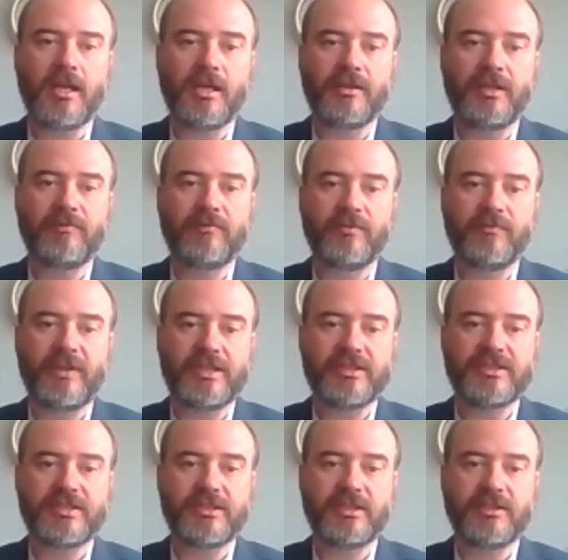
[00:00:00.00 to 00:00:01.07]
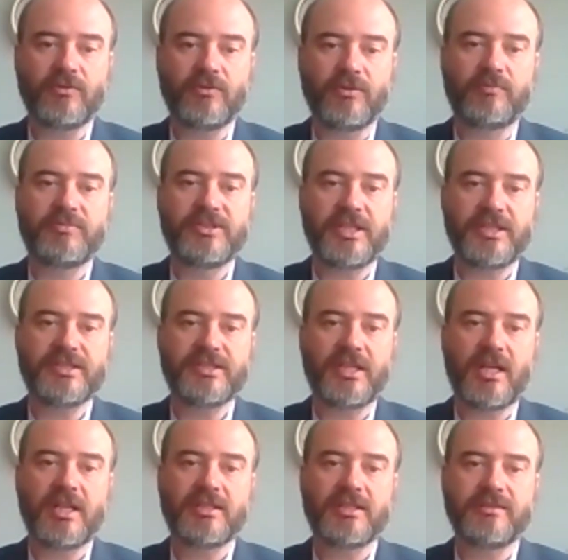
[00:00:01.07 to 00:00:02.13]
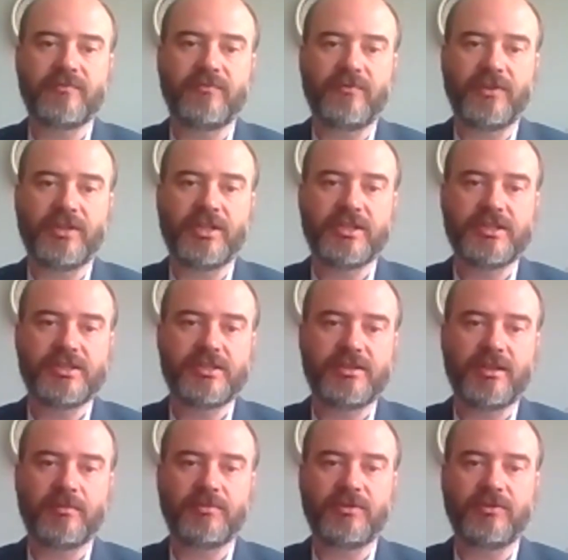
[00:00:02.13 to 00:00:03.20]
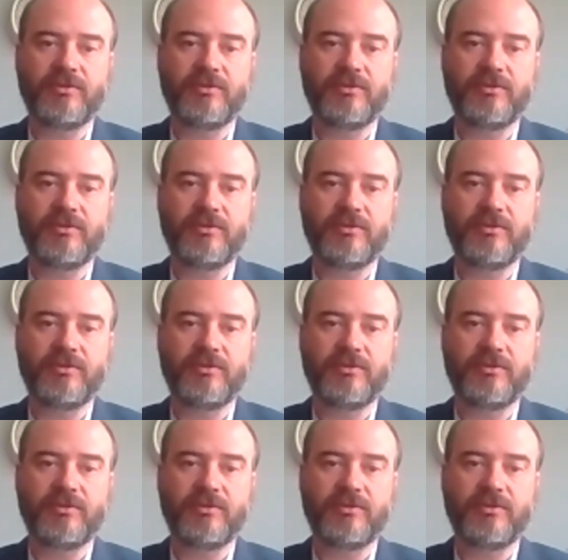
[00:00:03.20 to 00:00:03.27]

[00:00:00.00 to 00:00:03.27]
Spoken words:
They've invested or set aside some funds up